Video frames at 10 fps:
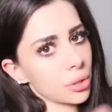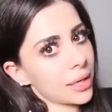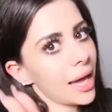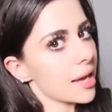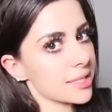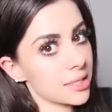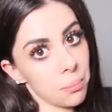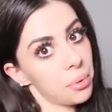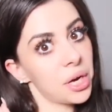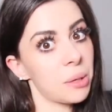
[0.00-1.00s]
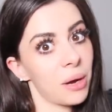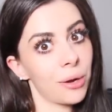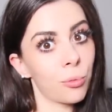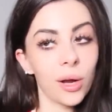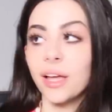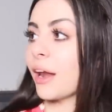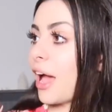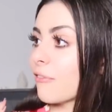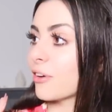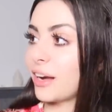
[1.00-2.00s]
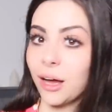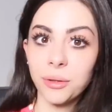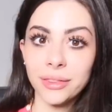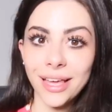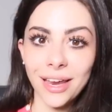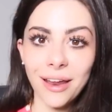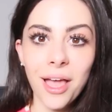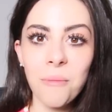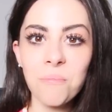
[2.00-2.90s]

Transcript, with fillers: So yeah, somebody might win every now and then,